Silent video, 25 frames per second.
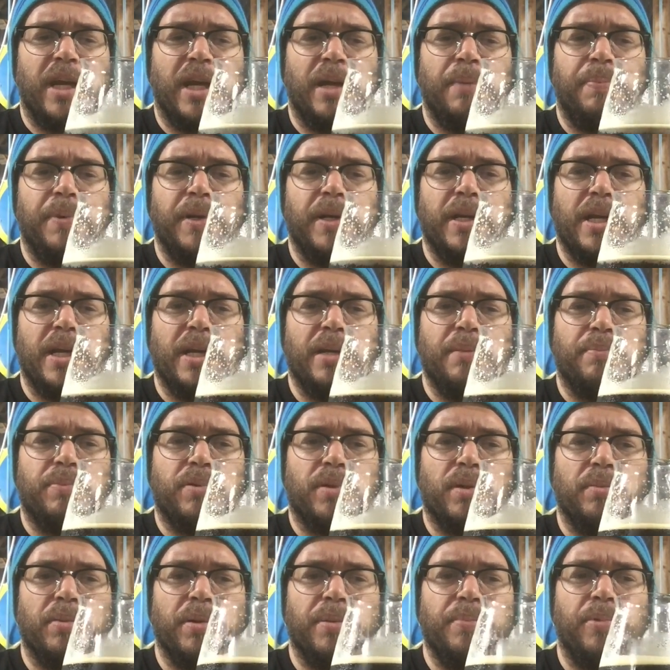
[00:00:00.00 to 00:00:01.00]
happy and
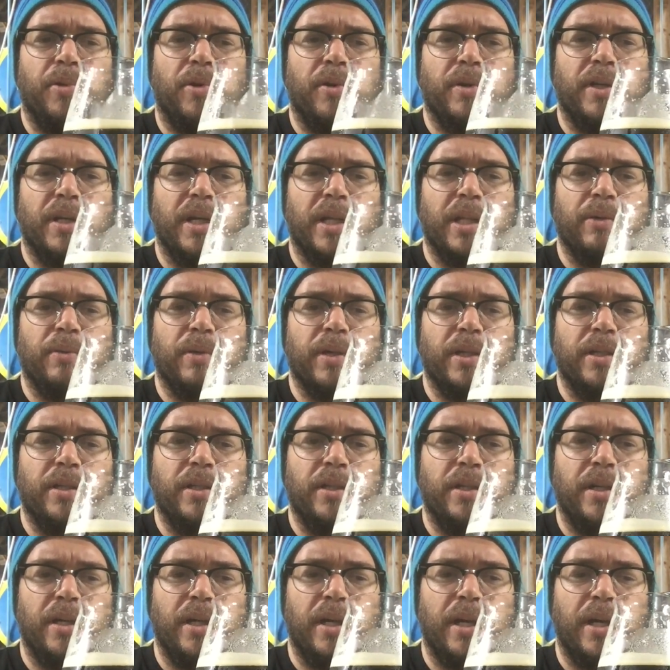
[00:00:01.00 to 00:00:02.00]
probably buy another one.
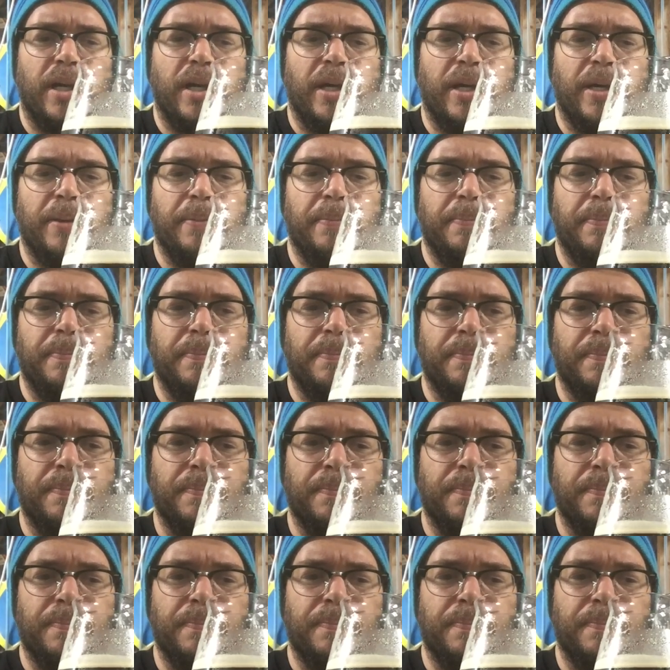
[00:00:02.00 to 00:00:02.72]
I